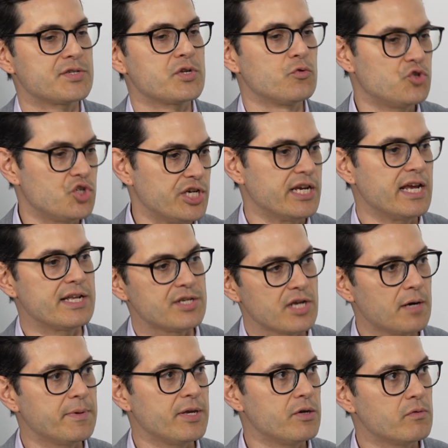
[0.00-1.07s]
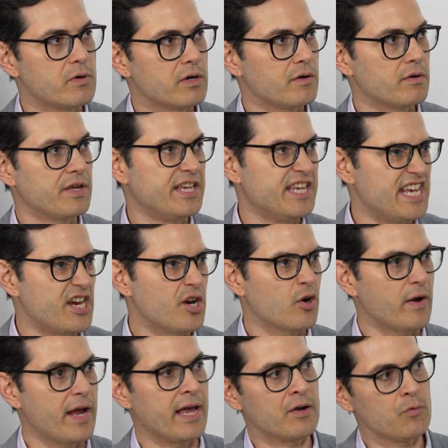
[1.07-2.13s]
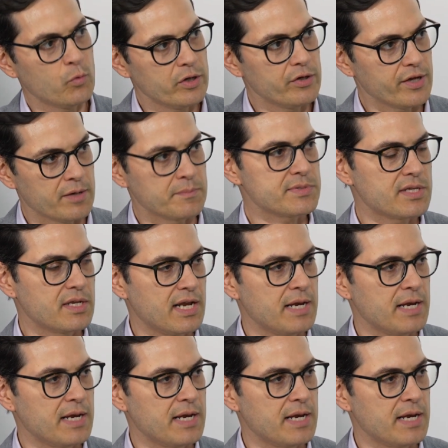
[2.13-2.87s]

So G&W are Gear and Williams, the